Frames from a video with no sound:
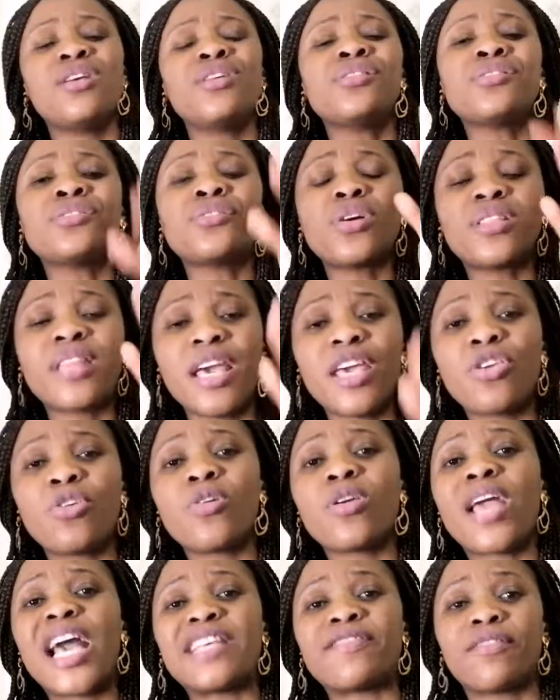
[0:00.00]
So thank
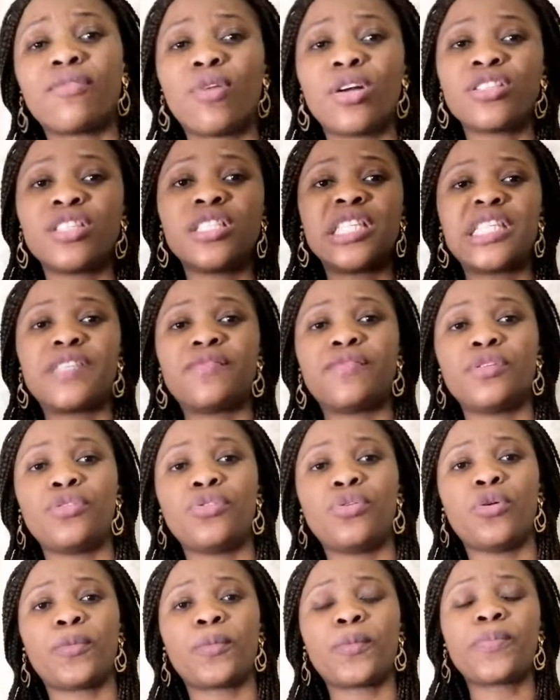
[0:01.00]
you guys for watching this
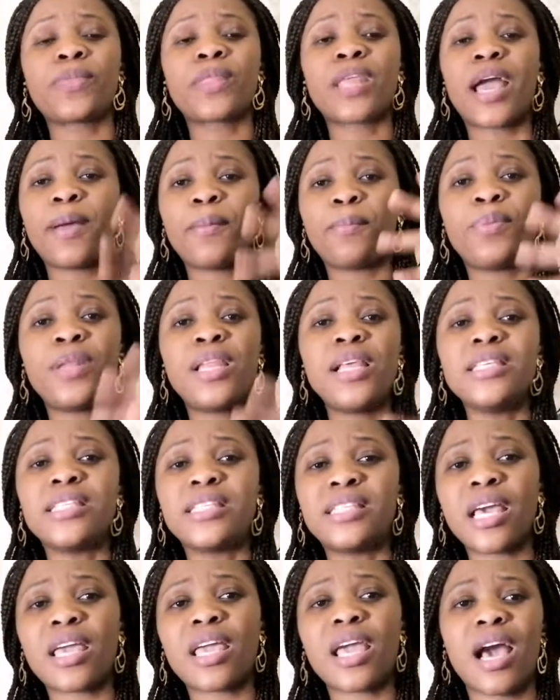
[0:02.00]
video. And please
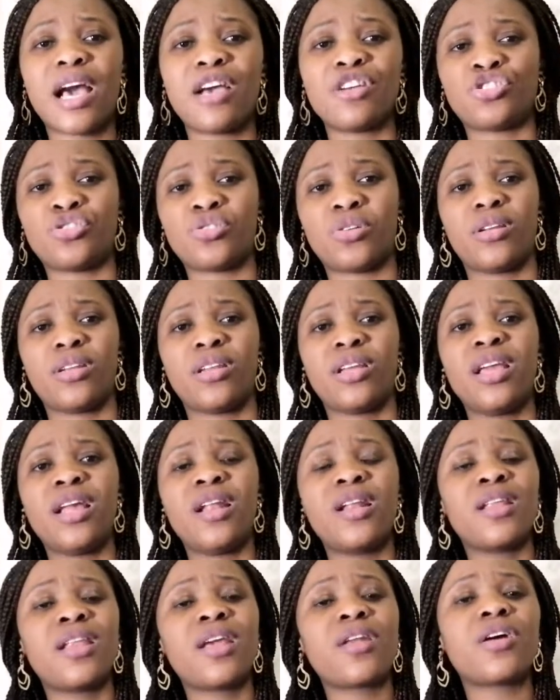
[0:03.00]
take action.
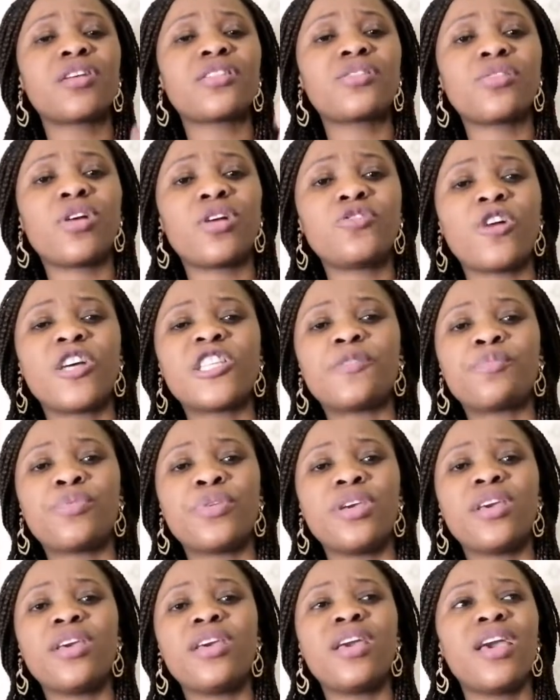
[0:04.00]
Let us not just
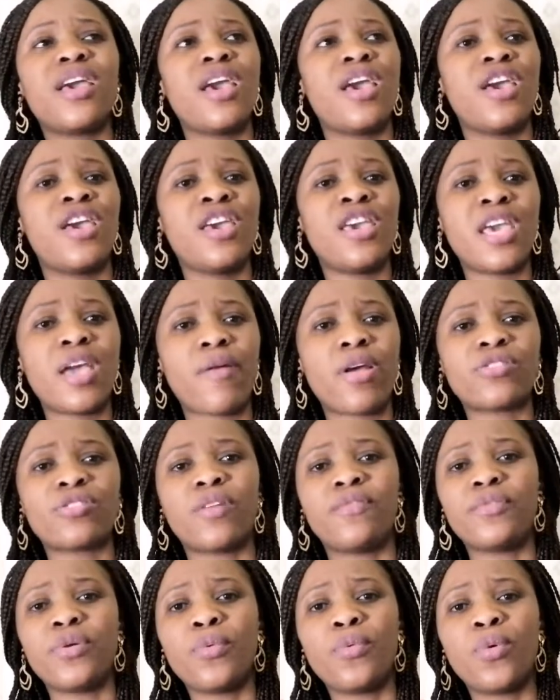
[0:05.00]
be hearers
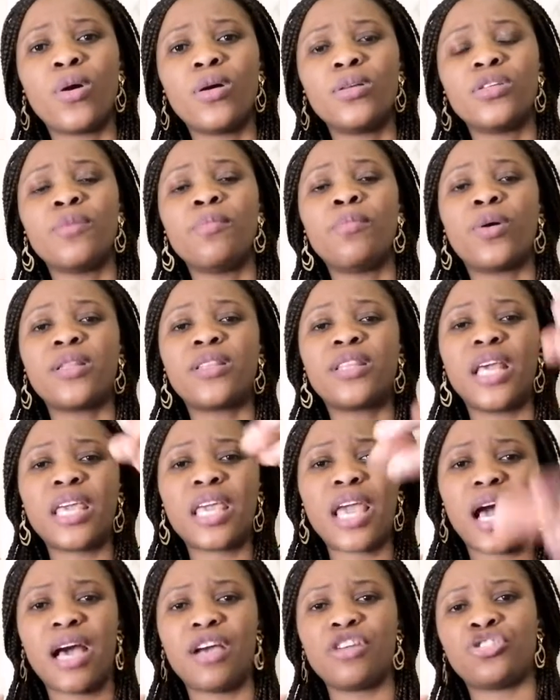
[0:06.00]
of the word, but
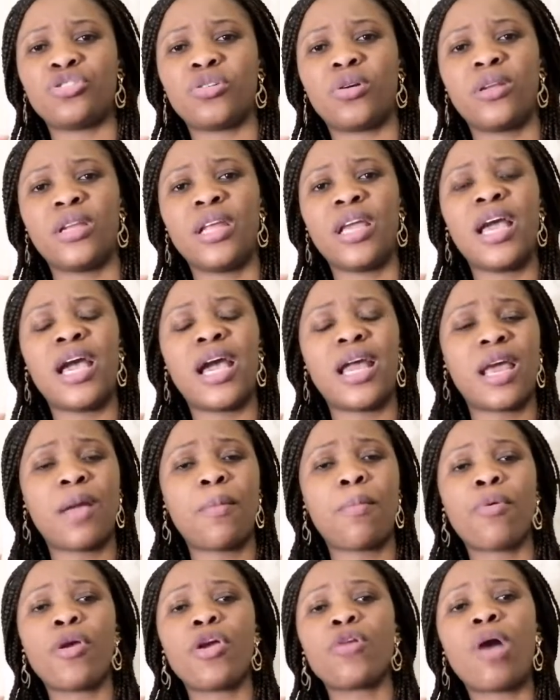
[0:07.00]
take action. And I
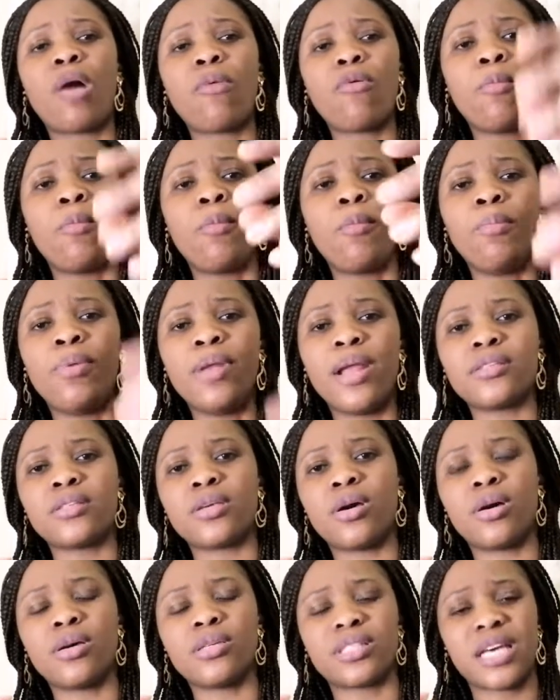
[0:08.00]
pray God will bless
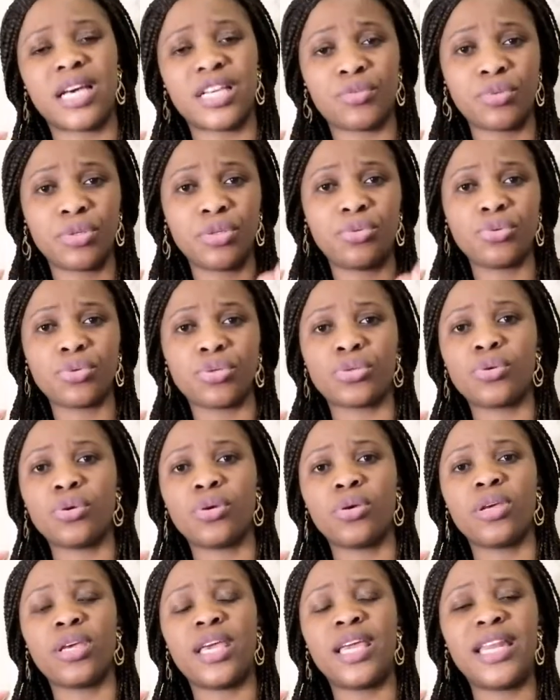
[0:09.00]
us as we do
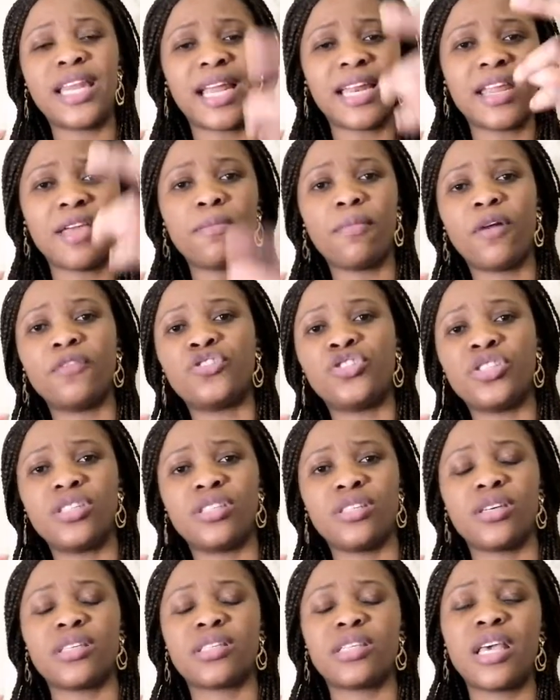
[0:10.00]
so. In the name of
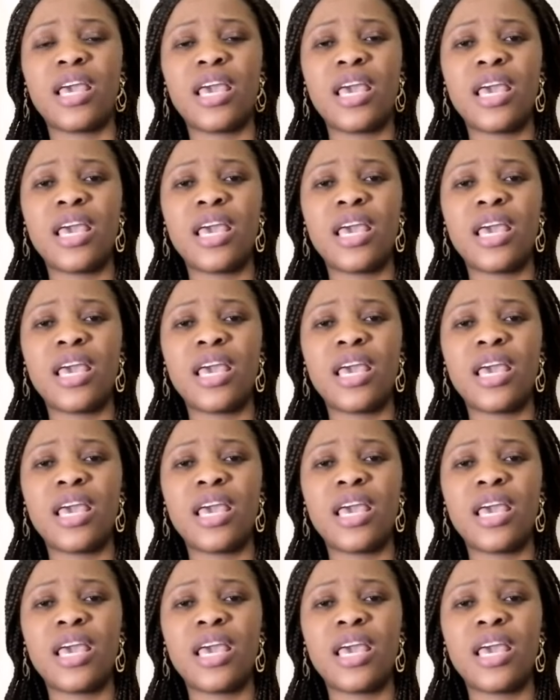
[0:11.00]
Jesus.